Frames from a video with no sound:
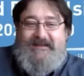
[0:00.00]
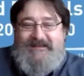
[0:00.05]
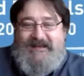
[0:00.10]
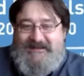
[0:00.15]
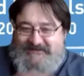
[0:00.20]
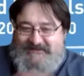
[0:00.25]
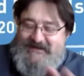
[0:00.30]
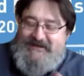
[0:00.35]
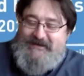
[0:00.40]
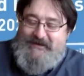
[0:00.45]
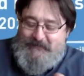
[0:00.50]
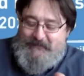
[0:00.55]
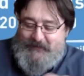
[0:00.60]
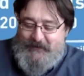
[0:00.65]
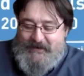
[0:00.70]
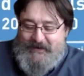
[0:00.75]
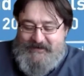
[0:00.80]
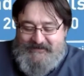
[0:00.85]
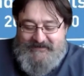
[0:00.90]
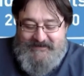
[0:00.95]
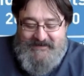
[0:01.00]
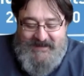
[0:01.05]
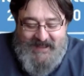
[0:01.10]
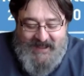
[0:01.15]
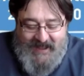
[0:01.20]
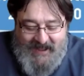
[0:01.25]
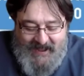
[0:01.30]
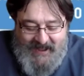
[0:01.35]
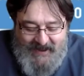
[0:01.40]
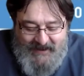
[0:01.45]
I take your point.
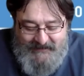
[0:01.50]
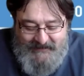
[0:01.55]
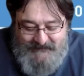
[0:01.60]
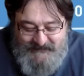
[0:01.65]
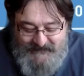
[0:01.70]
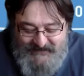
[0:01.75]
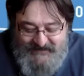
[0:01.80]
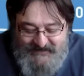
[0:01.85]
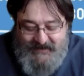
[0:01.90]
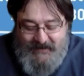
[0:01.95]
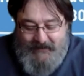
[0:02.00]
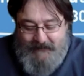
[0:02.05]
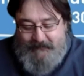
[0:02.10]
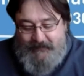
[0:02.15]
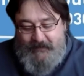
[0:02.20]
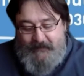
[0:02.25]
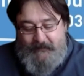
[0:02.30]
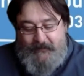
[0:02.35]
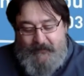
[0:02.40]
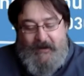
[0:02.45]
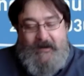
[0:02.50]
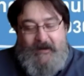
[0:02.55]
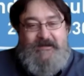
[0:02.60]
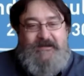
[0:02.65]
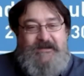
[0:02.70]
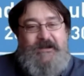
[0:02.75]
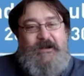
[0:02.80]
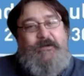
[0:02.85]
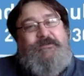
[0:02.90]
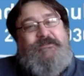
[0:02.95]
But
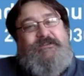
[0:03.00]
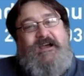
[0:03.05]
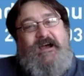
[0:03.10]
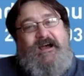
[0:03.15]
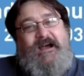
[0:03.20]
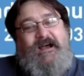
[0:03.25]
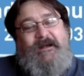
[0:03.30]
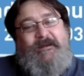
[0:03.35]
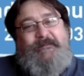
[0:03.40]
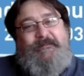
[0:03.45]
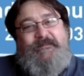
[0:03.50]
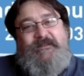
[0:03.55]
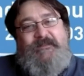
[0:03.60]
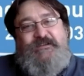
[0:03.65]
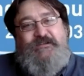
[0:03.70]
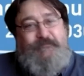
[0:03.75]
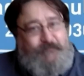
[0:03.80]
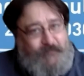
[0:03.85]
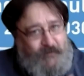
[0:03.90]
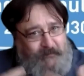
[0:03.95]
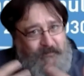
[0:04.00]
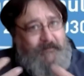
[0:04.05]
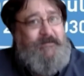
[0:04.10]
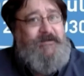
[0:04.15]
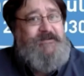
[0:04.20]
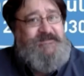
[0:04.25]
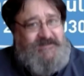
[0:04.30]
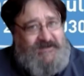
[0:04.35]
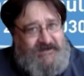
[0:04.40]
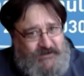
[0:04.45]
you know, you've
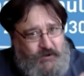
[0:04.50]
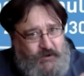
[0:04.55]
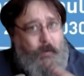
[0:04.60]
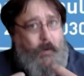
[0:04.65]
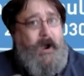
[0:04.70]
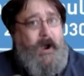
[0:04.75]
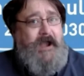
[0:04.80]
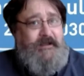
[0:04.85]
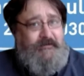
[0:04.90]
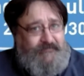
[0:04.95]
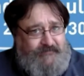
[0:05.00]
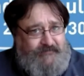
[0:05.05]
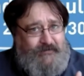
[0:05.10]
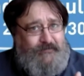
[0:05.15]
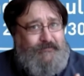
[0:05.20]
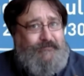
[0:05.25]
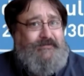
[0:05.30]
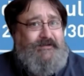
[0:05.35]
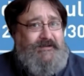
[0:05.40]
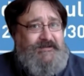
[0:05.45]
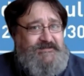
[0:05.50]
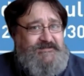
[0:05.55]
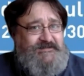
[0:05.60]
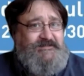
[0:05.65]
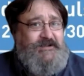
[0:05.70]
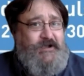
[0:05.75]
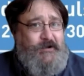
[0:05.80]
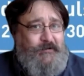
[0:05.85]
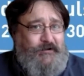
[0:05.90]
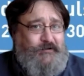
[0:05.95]
probably seen quite a few
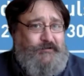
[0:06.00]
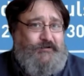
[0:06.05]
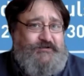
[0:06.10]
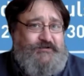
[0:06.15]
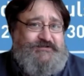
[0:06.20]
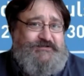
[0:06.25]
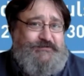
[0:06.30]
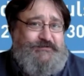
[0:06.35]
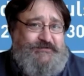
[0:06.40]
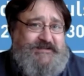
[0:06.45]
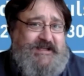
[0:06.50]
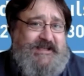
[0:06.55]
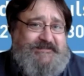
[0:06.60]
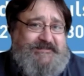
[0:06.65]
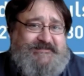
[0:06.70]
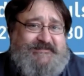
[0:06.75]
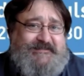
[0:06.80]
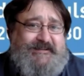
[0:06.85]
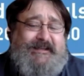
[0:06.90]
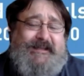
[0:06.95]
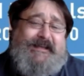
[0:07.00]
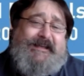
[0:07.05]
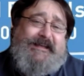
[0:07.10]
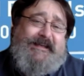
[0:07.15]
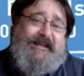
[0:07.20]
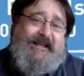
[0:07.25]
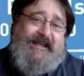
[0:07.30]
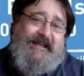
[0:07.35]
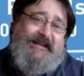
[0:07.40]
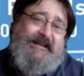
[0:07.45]
things go across your desk
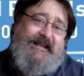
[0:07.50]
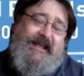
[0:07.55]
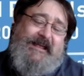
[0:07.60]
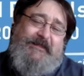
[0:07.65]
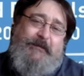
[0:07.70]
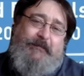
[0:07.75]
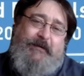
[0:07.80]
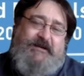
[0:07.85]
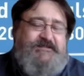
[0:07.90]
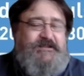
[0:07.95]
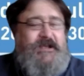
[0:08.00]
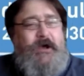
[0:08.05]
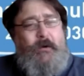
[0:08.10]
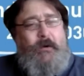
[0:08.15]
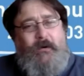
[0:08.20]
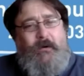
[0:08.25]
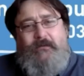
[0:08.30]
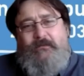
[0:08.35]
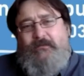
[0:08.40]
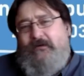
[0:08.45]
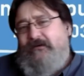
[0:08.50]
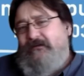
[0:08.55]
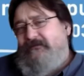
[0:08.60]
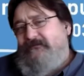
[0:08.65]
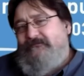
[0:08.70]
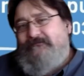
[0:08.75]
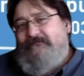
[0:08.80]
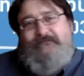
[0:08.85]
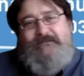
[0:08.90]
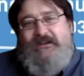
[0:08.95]
in the past. What
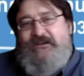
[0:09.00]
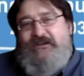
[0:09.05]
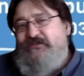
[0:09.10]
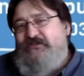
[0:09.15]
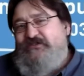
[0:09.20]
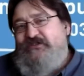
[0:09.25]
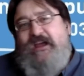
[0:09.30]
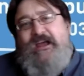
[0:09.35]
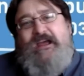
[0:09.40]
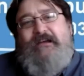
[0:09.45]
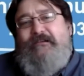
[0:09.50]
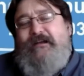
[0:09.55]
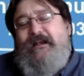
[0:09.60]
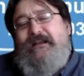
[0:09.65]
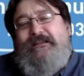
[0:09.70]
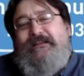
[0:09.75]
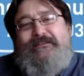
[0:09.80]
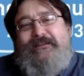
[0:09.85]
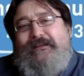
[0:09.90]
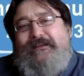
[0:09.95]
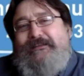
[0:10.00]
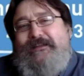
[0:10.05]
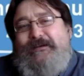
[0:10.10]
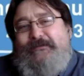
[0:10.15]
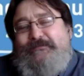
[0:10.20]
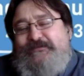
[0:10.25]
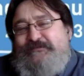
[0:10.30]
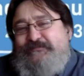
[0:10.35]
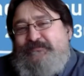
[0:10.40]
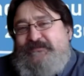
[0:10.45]
can you share anything
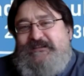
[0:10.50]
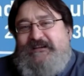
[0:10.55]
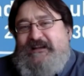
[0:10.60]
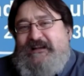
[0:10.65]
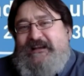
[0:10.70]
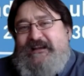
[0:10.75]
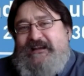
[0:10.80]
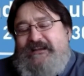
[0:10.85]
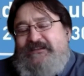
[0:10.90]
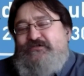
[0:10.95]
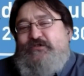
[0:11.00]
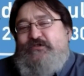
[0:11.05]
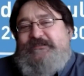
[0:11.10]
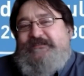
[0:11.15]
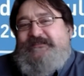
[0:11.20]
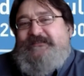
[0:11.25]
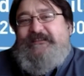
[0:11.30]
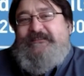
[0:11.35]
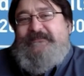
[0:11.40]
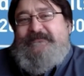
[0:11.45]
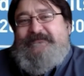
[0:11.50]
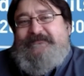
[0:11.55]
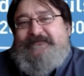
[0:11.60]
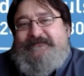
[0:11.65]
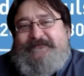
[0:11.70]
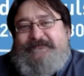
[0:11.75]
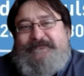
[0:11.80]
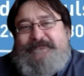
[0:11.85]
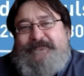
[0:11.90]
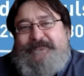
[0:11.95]
that was particularly interesting
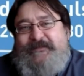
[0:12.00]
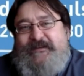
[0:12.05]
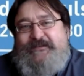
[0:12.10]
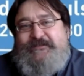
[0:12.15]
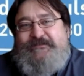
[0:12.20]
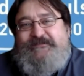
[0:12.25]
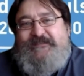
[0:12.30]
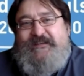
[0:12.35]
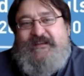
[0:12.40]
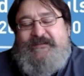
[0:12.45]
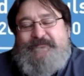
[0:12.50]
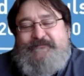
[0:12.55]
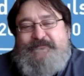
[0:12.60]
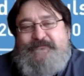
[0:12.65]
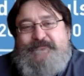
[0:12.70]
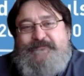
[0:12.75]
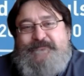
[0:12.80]
that you've seen?